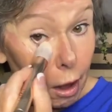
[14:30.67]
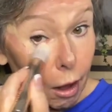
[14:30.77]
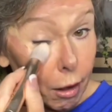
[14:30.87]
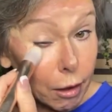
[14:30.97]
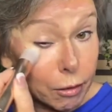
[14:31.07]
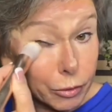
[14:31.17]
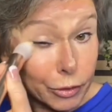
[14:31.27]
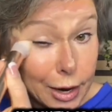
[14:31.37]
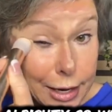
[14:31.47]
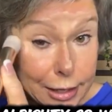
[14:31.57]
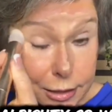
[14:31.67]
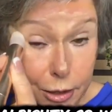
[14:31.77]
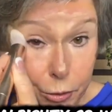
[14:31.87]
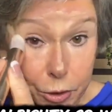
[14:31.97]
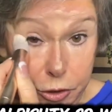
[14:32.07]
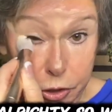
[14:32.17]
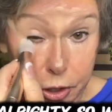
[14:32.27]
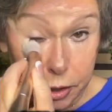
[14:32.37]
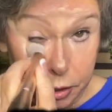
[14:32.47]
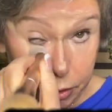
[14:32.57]
Alrighty, so we're
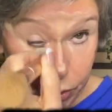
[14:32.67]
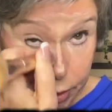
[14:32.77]
just